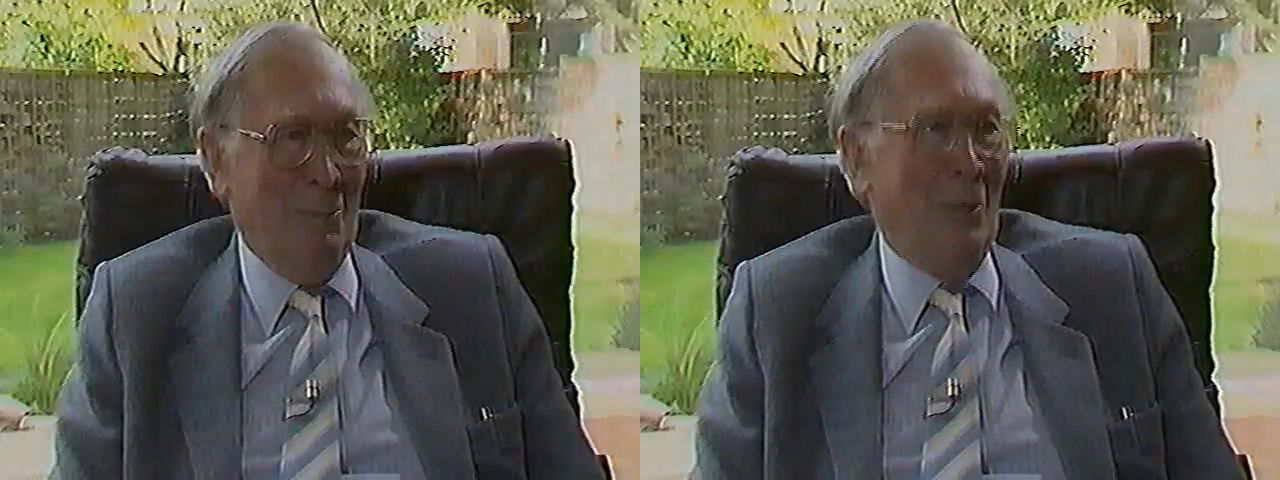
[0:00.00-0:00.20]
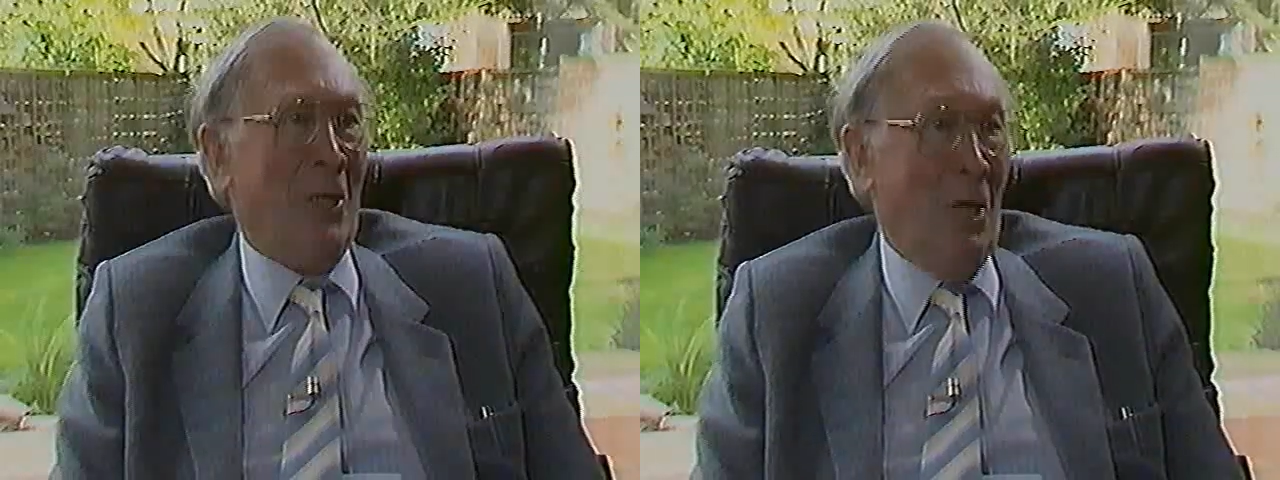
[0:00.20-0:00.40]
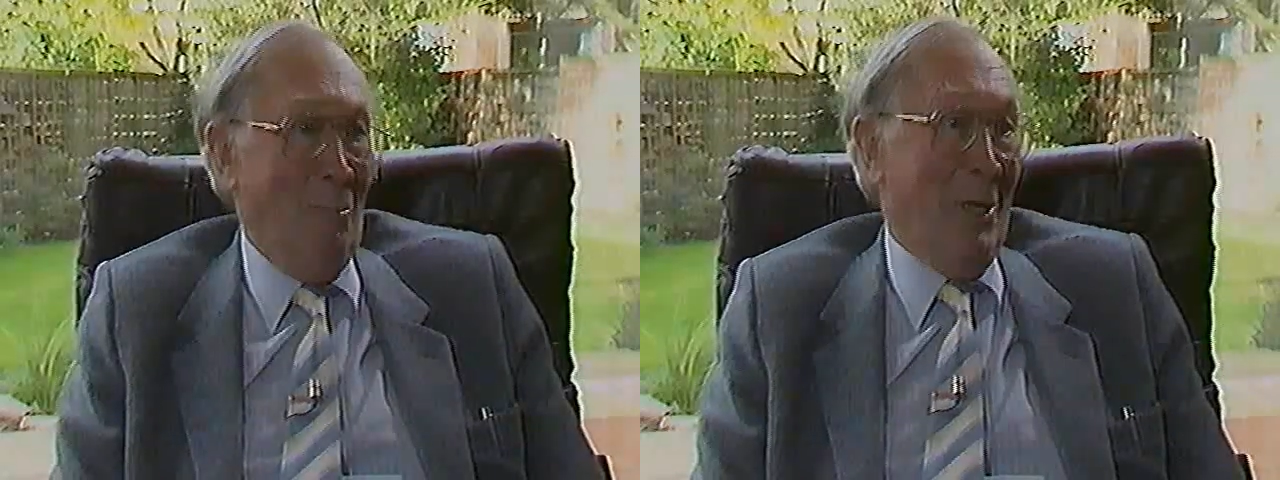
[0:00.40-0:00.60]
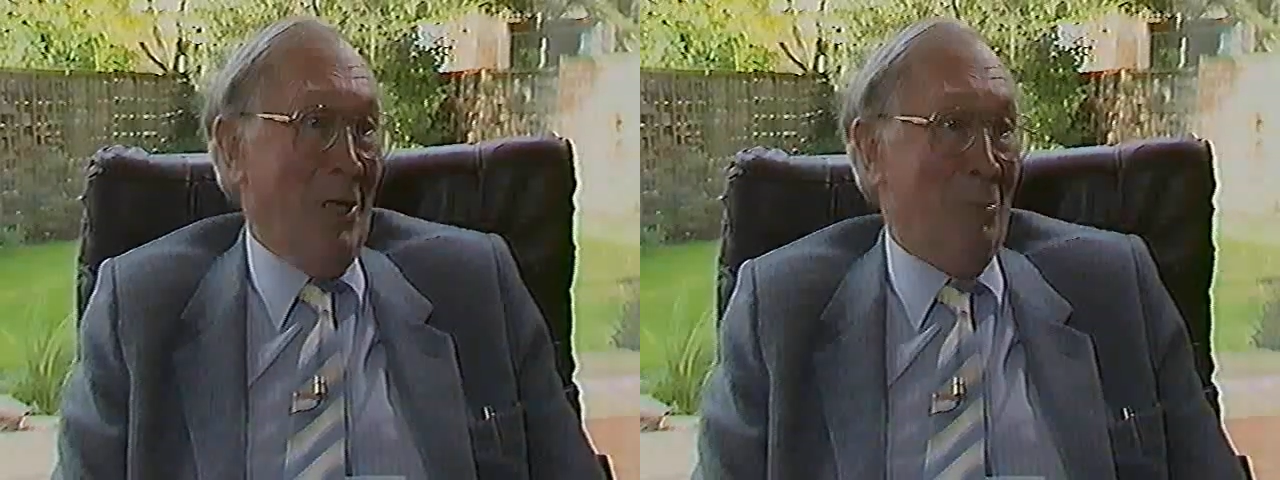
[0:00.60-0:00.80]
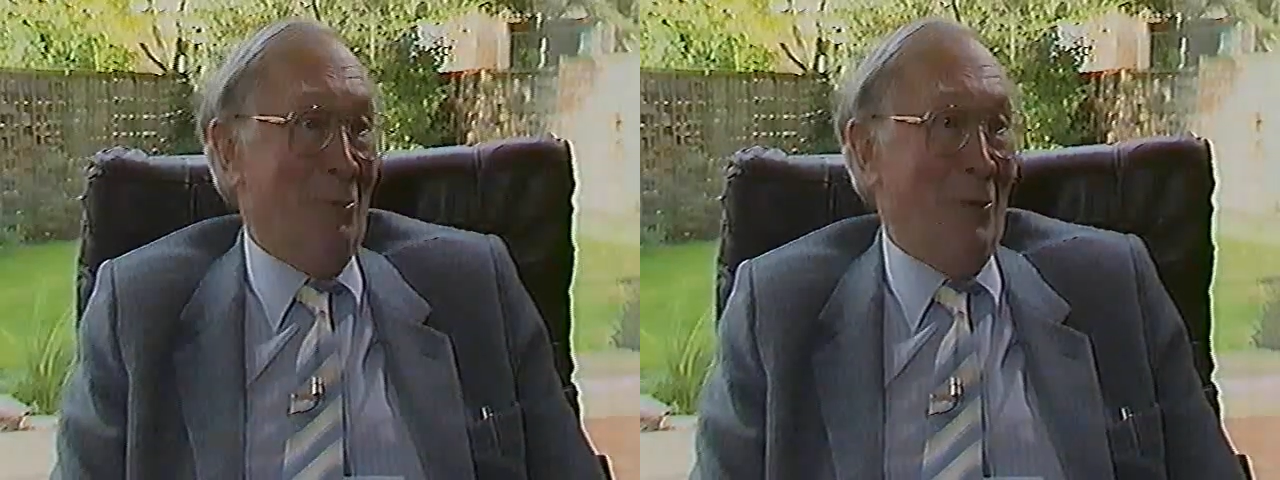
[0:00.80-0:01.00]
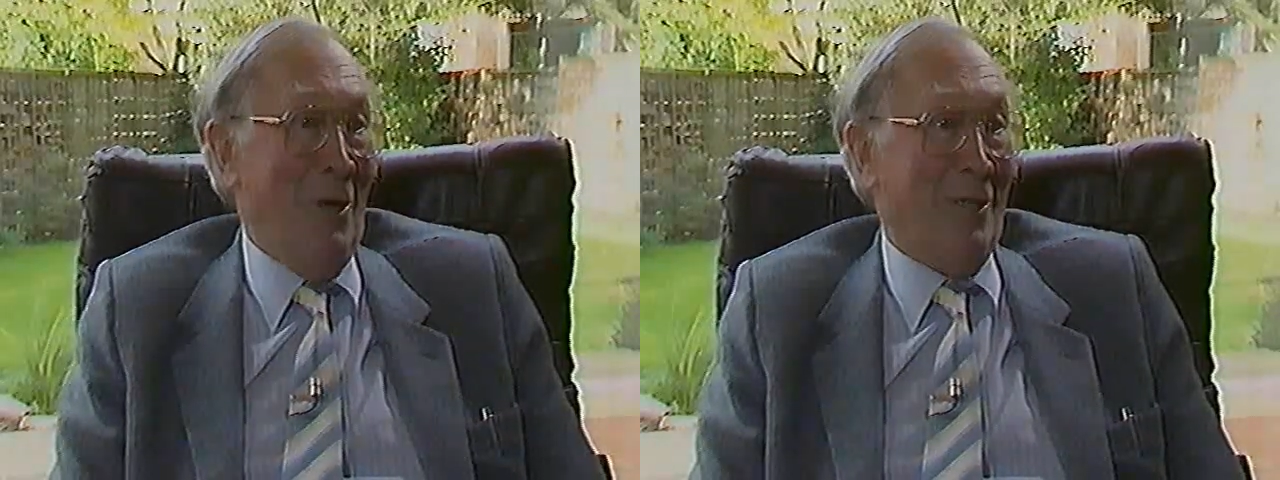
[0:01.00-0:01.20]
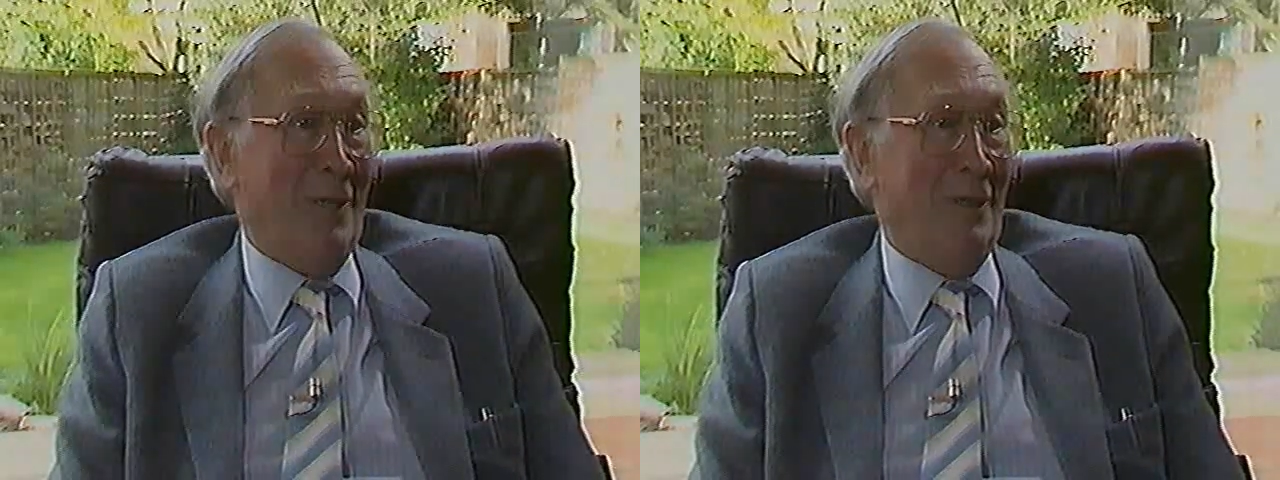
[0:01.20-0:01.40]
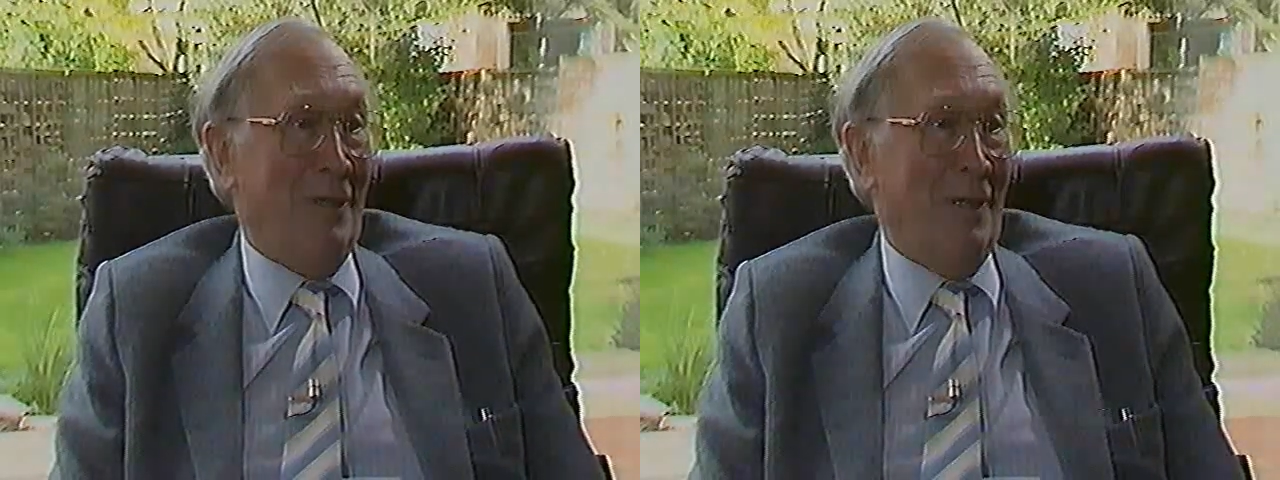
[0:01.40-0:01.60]
But the combination was right.
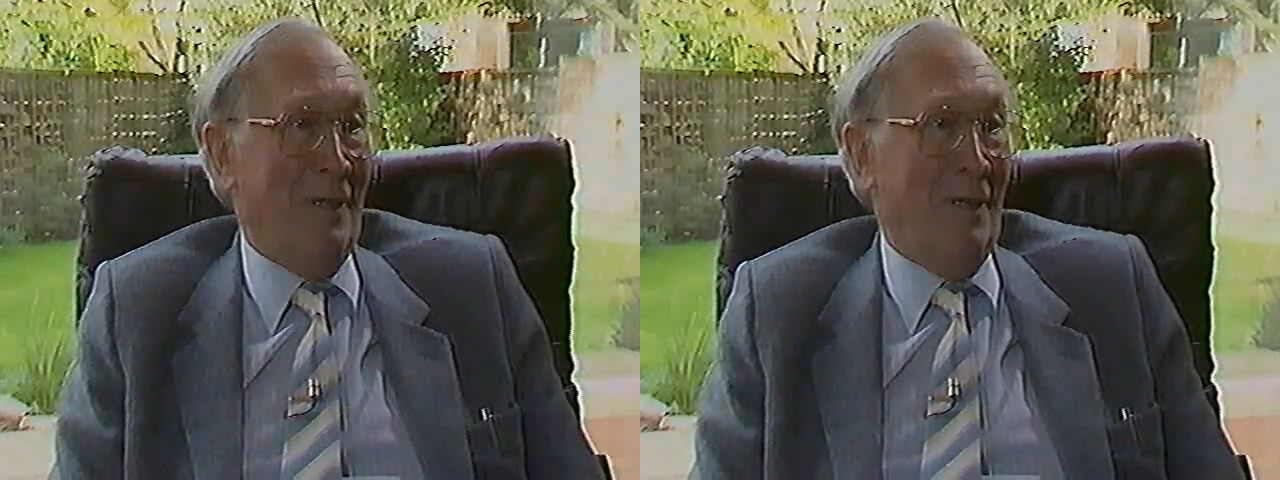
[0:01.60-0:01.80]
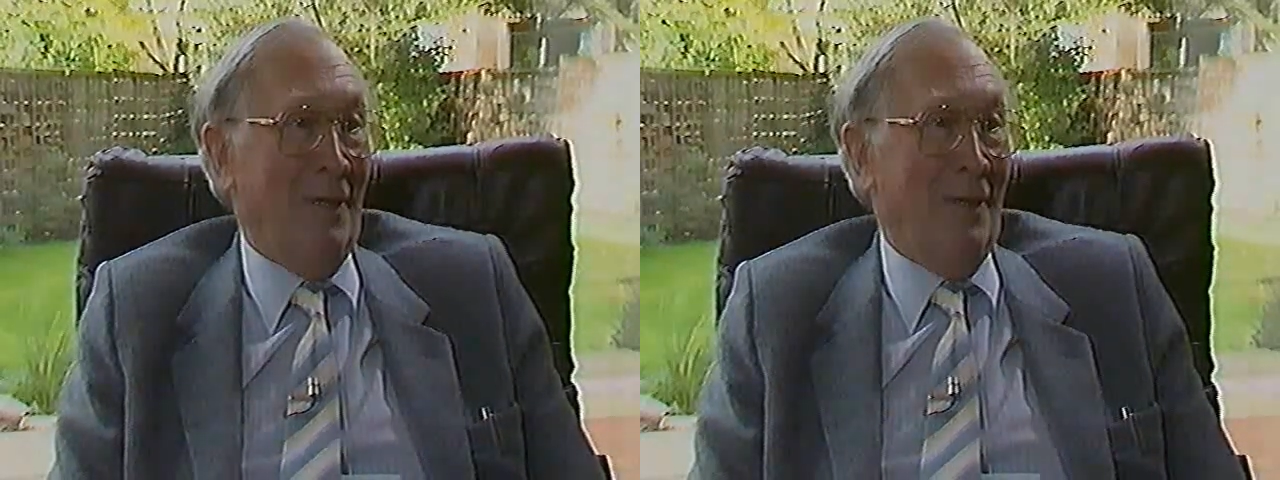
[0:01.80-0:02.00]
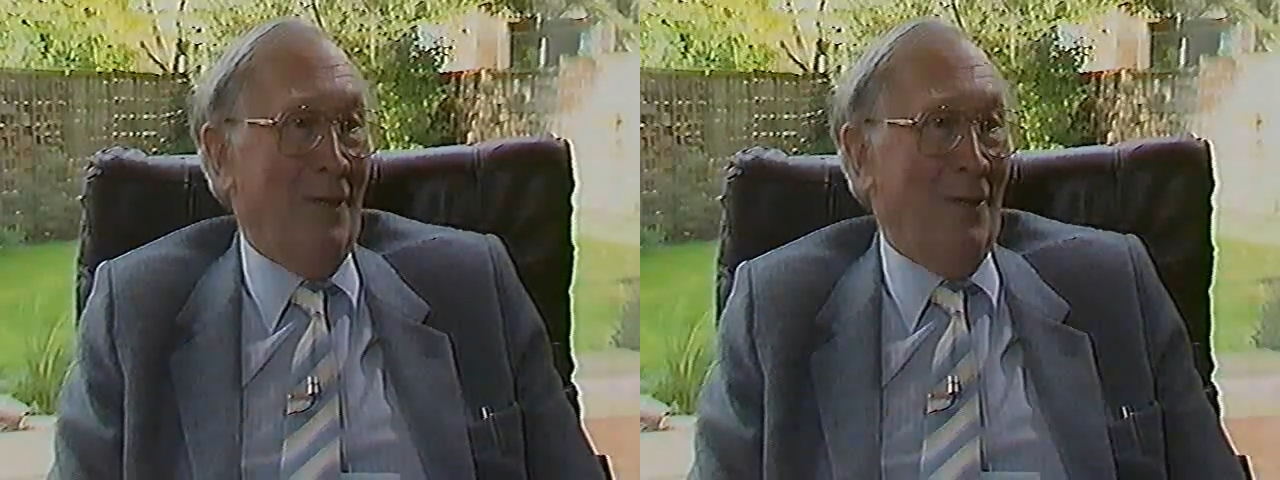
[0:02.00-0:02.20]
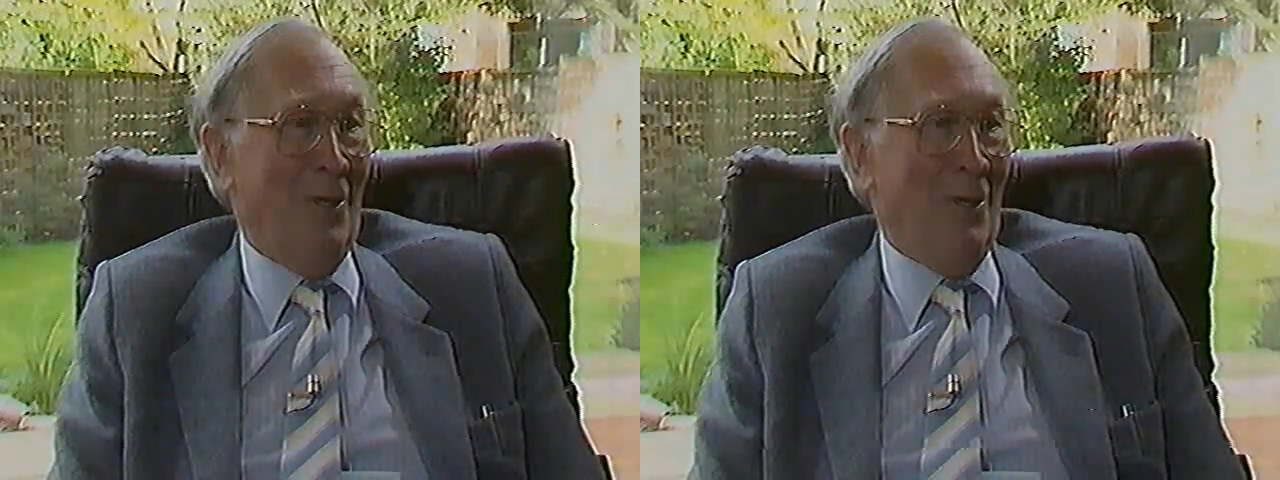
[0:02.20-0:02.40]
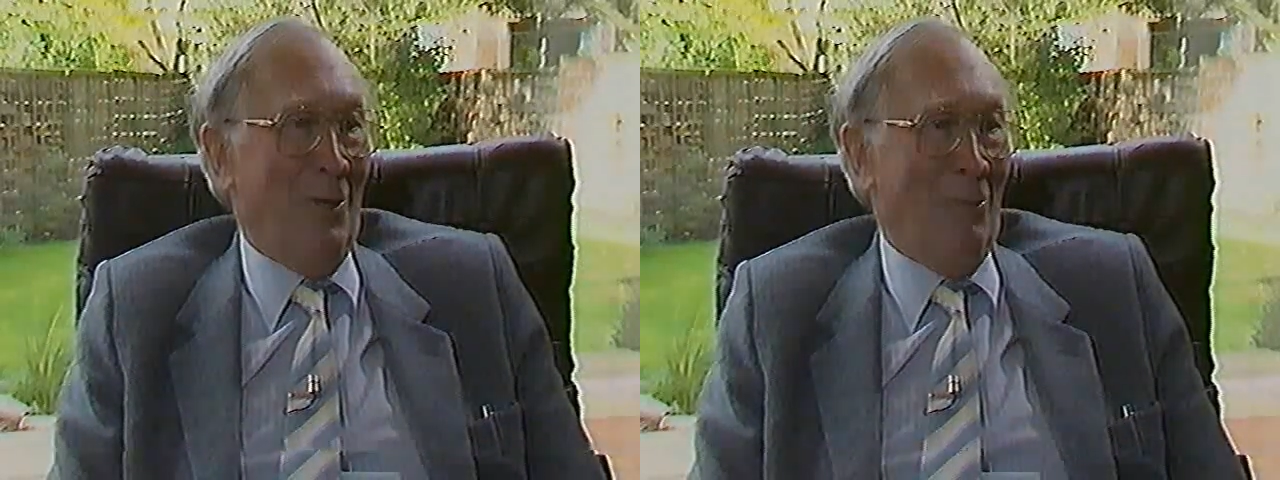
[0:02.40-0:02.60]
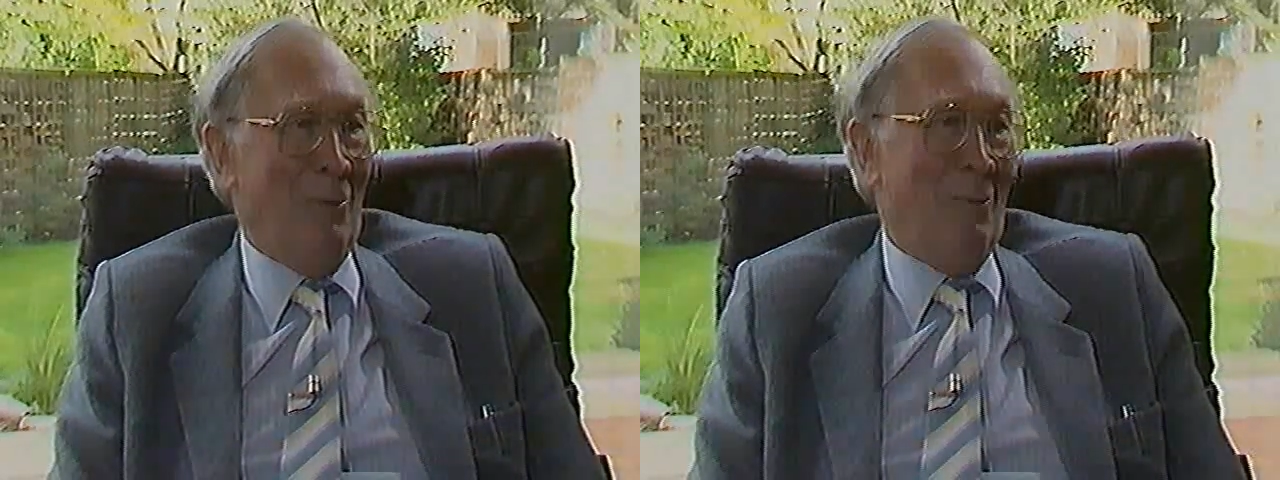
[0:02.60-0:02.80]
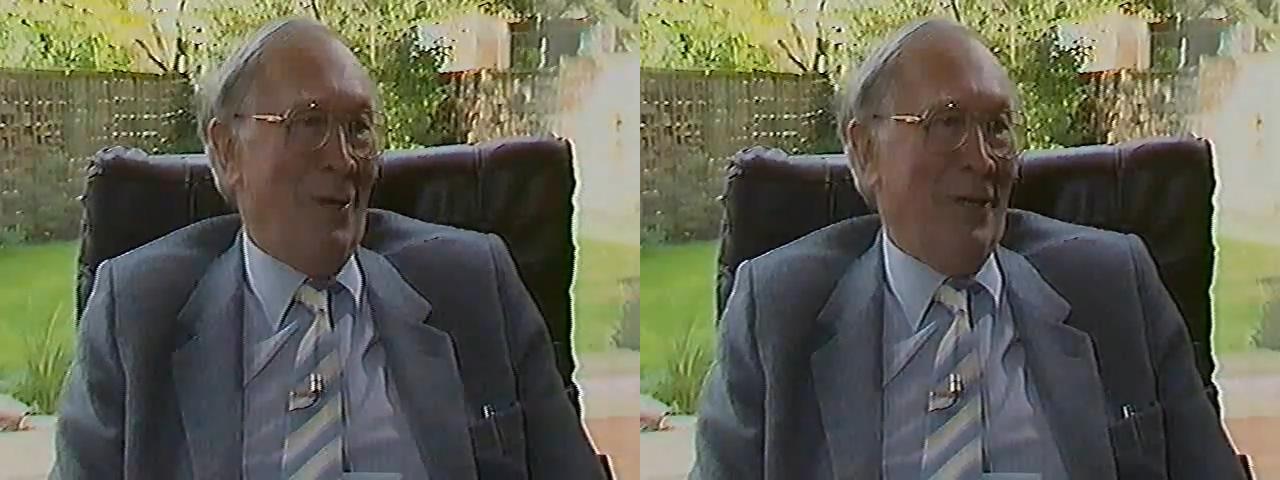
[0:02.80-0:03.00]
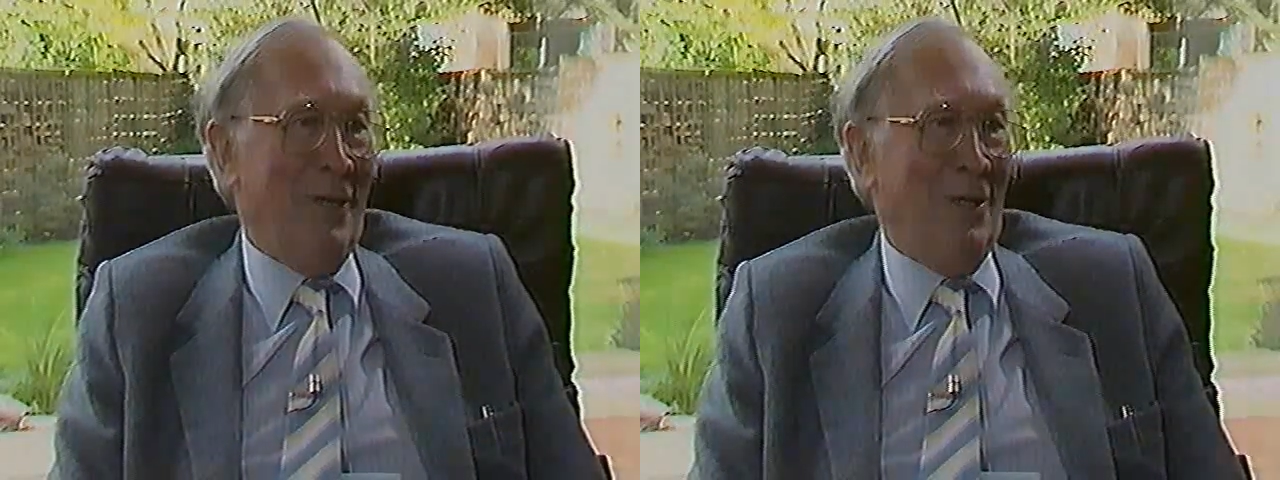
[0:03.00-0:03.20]
You know, with
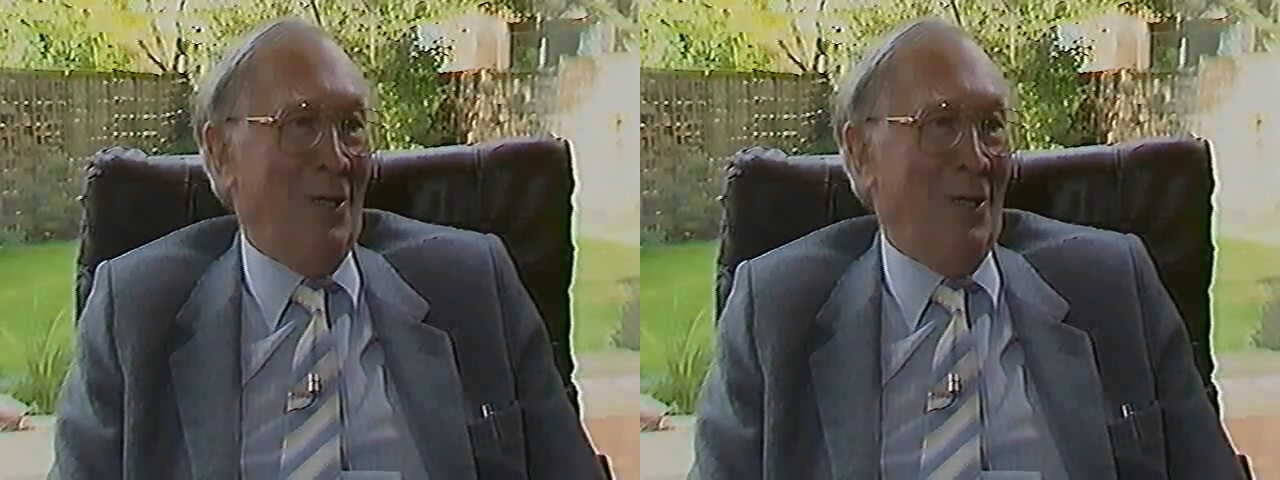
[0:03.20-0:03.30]
my